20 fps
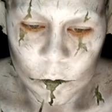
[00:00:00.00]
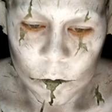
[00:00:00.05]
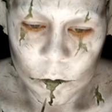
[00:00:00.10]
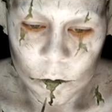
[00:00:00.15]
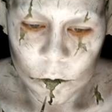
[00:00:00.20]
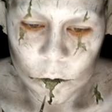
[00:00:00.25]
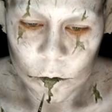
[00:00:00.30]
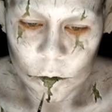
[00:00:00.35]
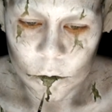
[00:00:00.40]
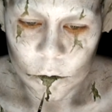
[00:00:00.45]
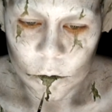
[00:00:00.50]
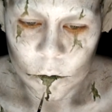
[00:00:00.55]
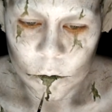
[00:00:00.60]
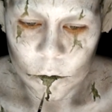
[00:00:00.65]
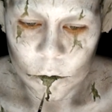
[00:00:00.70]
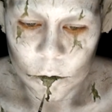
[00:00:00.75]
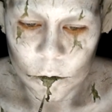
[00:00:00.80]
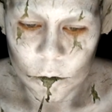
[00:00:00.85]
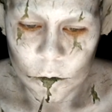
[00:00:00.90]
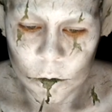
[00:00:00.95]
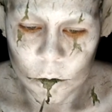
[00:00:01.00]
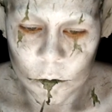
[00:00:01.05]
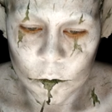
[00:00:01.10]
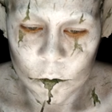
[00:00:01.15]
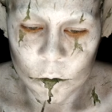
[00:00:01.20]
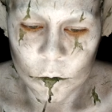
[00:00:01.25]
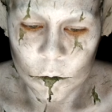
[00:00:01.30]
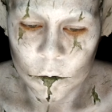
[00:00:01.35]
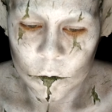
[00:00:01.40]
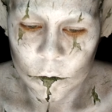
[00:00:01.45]
Now with the white,
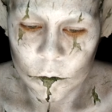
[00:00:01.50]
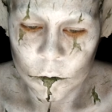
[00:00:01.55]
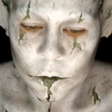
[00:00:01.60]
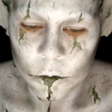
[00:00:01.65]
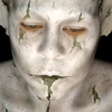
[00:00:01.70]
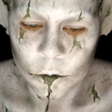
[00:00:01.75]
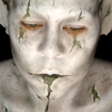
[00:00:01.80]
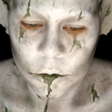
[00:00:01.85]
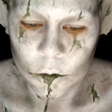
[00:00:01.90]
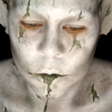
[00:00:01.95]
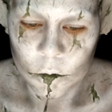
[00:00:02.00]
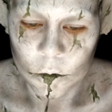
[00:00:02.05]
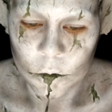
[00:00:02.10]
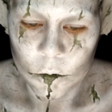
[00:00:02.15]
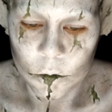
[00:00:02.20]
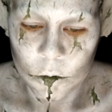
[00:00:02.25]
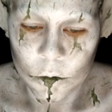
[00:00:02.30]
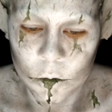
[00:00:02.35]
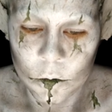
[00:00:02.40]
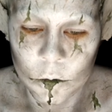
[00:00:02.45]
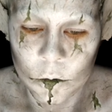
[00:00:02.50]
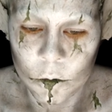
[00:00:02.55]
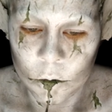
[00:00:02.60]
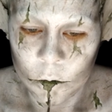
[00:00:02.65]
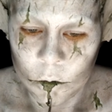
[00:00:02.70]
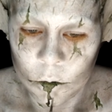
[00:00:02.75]
I just do little